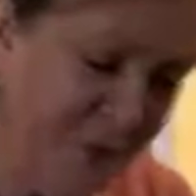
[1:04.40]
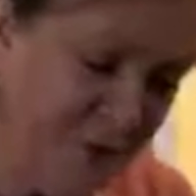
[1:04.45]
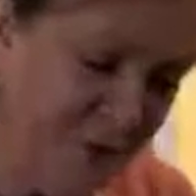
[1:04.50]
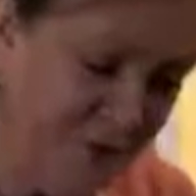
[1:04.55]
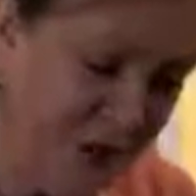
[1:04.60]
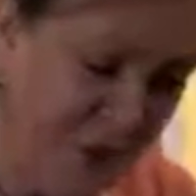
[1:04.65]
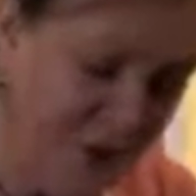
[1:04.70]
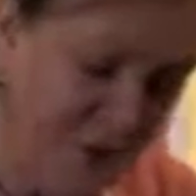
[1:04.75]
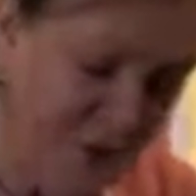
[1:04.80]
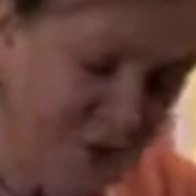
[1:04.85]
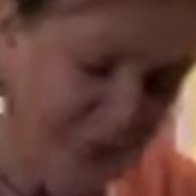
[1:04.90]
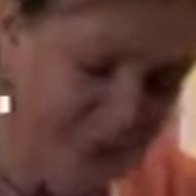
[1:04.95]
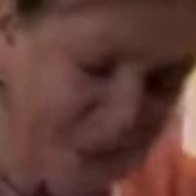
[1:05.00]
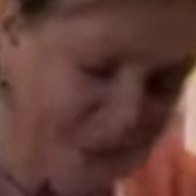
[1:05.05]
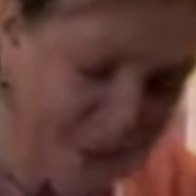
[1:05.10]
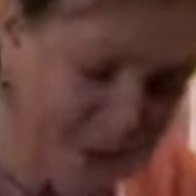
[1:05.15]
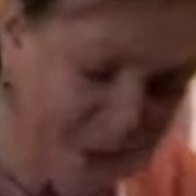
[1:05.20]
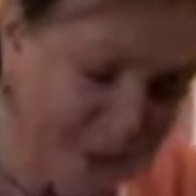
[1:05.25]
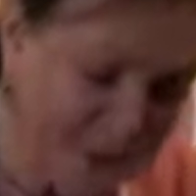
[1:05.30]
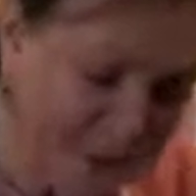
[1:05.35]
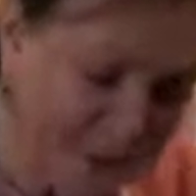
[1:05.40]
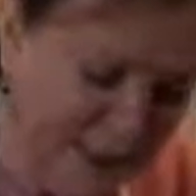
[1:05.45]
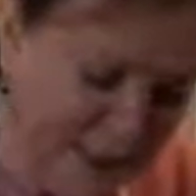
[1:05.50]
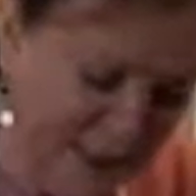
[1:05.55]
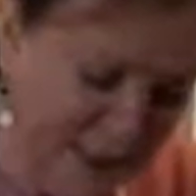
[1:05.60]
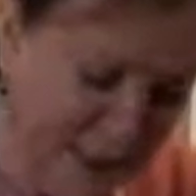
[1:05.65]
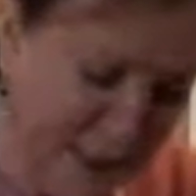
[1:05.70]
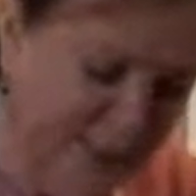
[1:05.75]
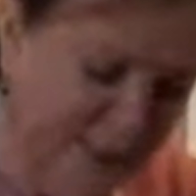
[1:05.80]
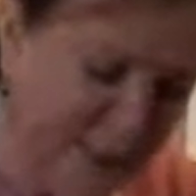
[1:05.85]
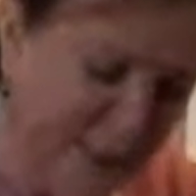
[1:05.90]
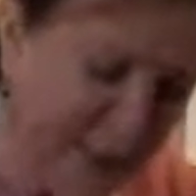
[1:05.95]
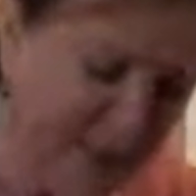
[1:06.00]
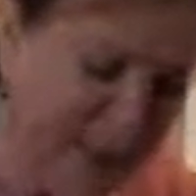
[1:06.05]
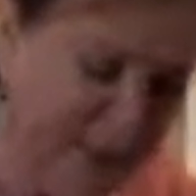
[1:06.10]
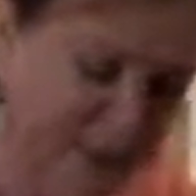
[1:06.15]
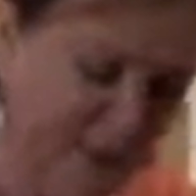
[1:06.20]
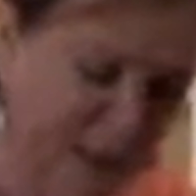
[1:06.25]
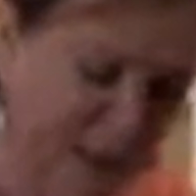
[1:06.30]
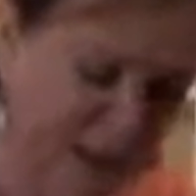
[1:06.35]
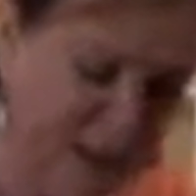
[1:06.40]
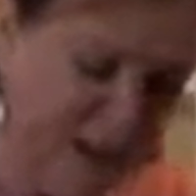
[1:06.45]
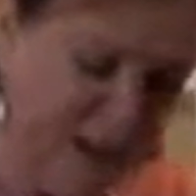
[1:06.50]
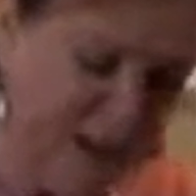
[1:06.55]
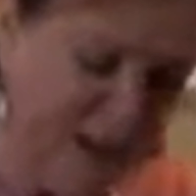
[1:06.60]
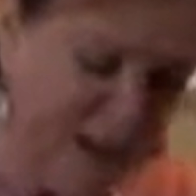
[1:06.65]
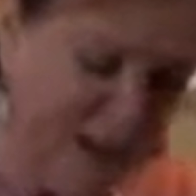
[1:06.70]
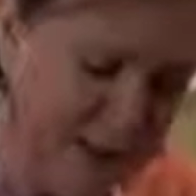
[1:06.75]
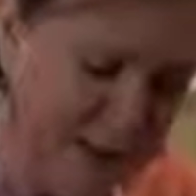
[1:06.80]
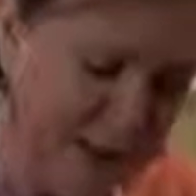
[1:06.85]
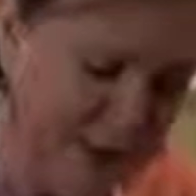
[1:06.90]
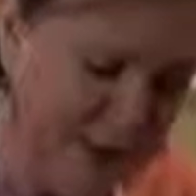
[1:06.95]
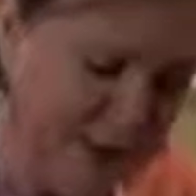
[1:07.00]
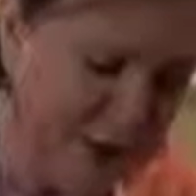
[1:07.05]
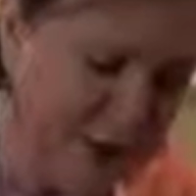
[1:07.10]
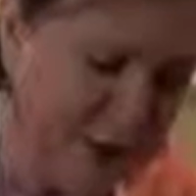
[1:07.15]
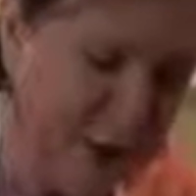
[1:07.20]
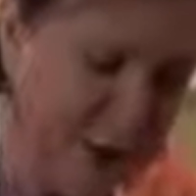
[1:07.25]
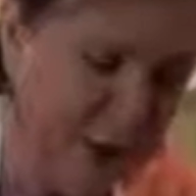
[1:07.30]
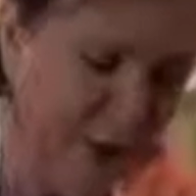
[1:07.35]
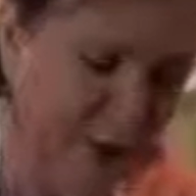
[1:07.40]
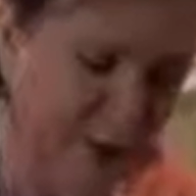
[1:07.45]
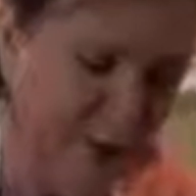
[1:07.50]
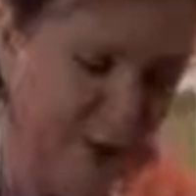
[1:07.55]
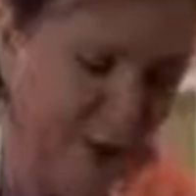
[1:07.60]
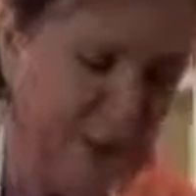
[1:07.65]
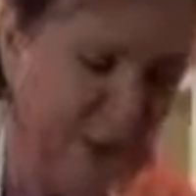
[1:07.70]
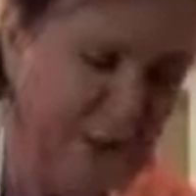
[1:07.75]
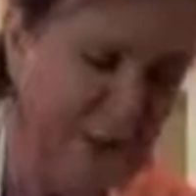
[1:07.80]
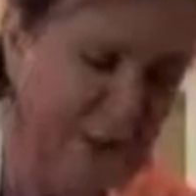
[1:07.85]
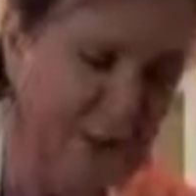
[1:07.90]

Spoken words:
your dough is nicely pliable, just right.